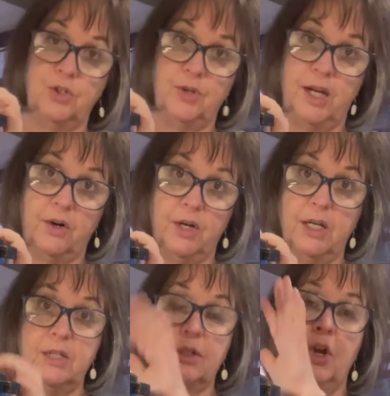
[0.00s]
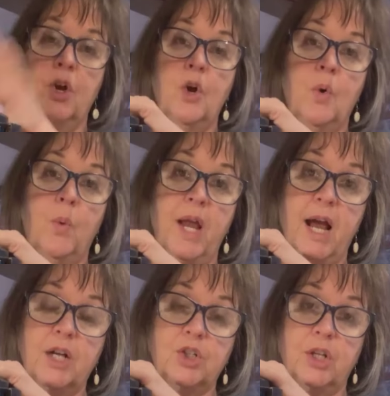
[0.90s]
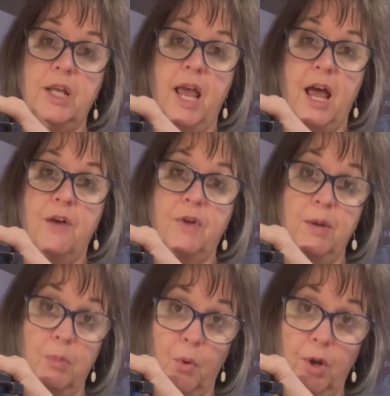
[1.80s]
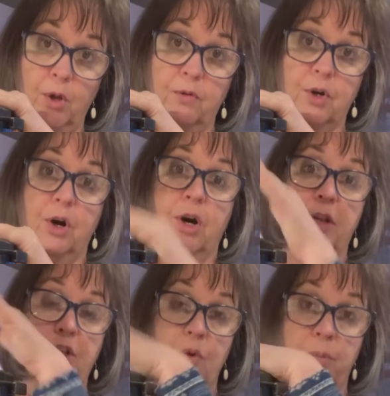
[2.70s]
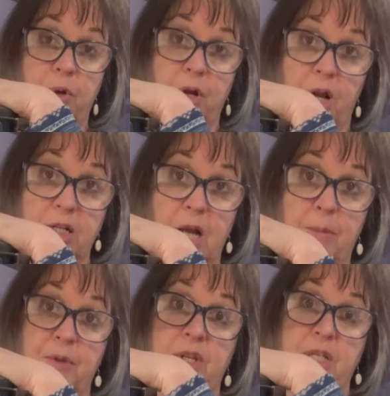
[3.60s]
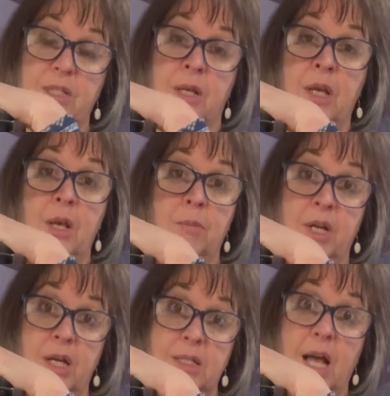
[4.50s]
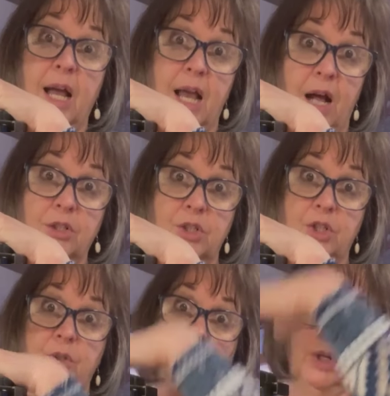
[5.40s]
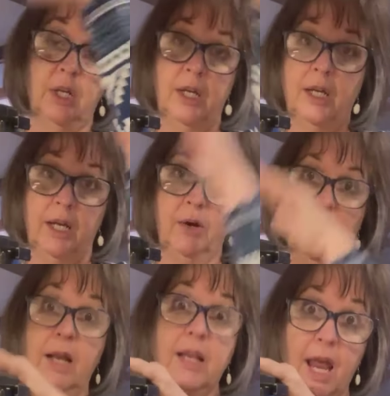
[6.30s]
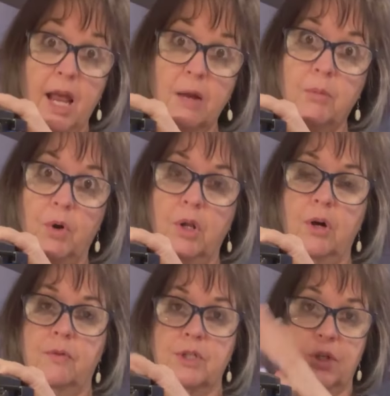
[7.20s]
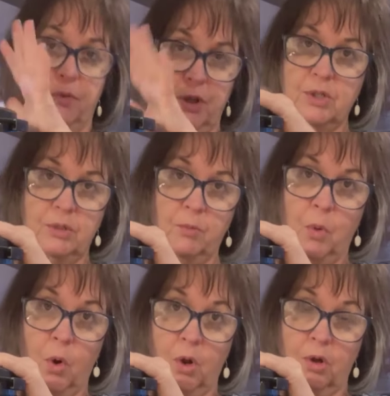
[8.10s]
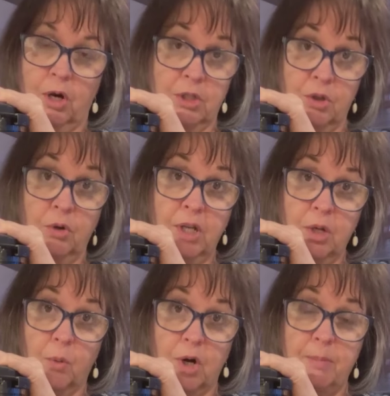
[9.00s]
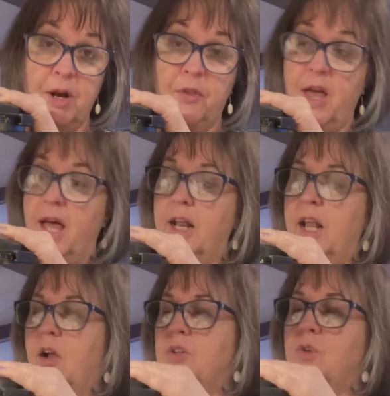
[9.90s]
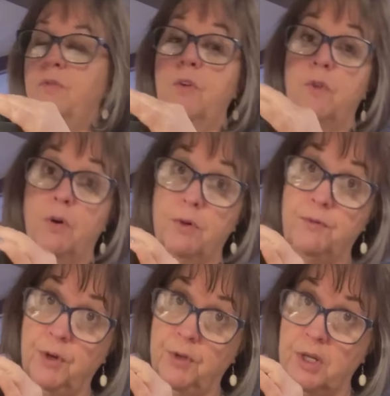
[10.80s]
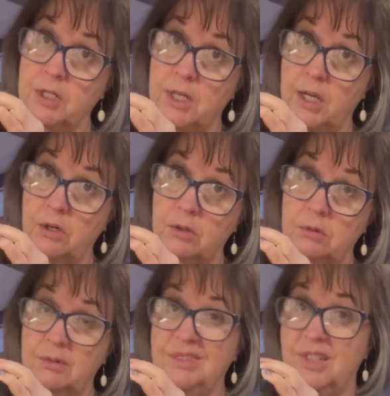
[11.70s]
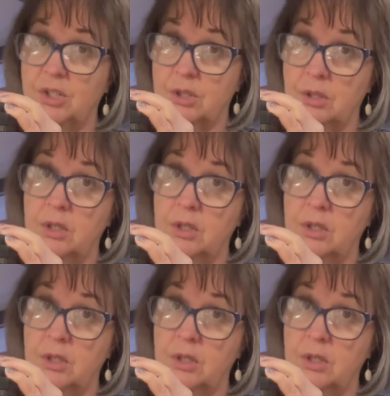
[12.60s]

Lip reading: areas, we actually have a boil over guard that you would put on top of this because high altitude, it can boil over. So there's an oil guard, so you don't need to worry about that. And also, if you've overfilled the container, which